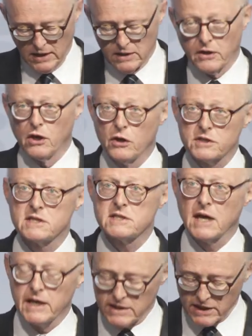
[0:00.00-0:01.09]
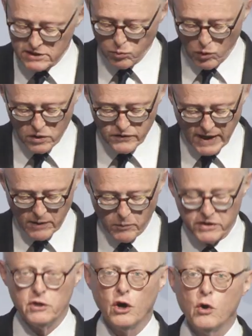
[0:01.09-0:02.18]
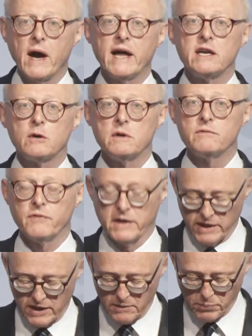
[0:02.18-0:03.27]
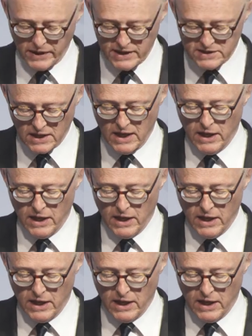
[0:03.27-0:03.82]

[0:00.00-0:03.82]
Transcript: The Law Society has warned that with no adequate funding in place,